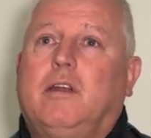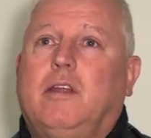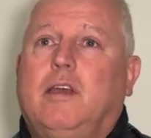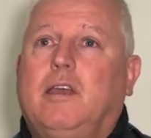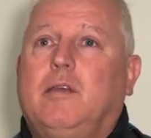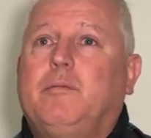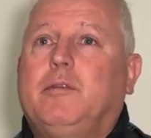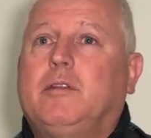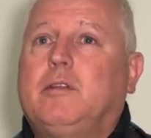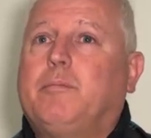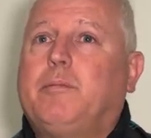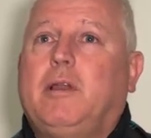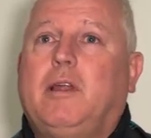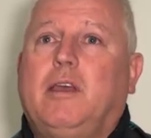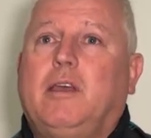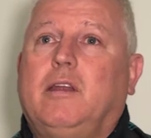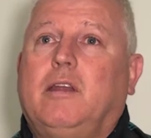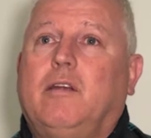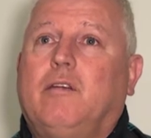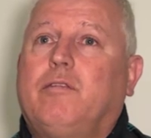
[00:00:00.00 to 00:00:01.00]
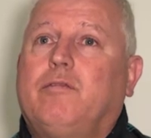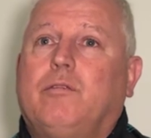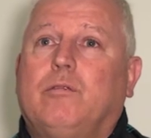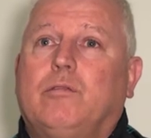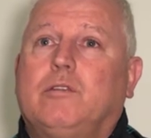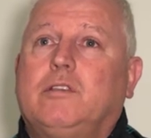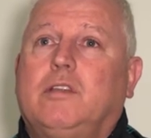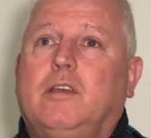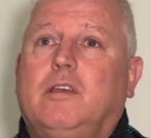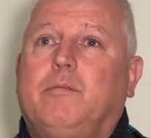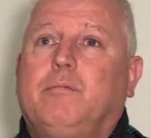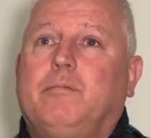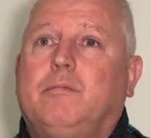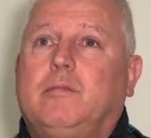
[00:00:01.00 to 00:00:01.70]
aiming to play in our first team.